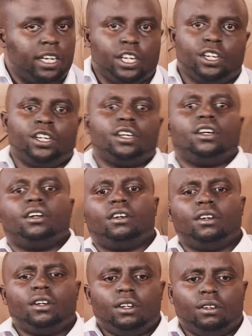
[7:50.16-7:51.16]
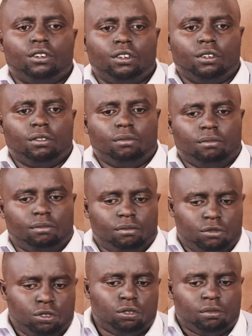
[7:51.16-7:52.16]
And
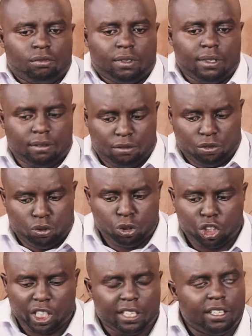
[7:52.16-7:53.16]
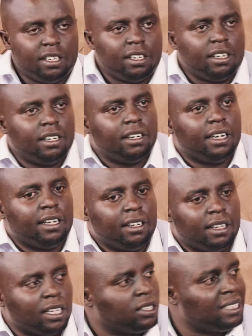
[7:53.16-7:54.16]
you know, you shared,
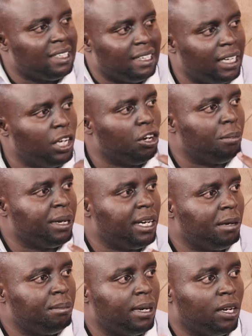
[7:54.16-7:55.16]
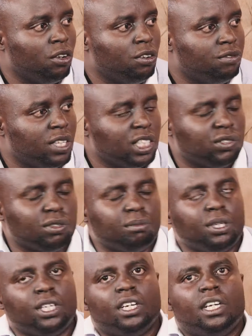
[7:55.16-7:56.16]
and that really opened up a lot of things for
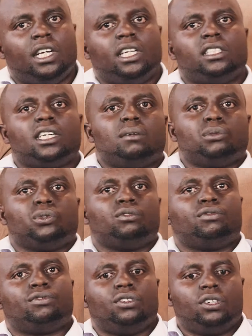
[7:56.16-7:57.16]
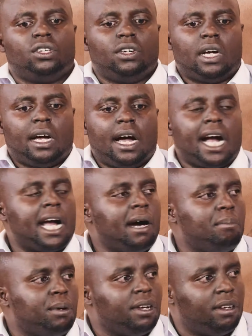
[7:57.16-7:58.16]
me in terms of
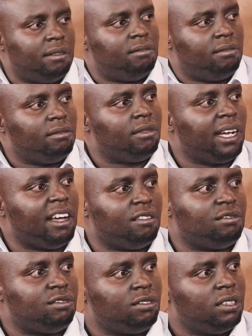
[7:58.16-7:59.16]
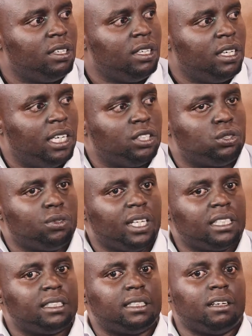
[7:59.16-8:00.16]
agape, love. And so
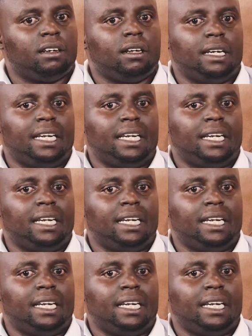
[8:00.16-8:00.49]
that's the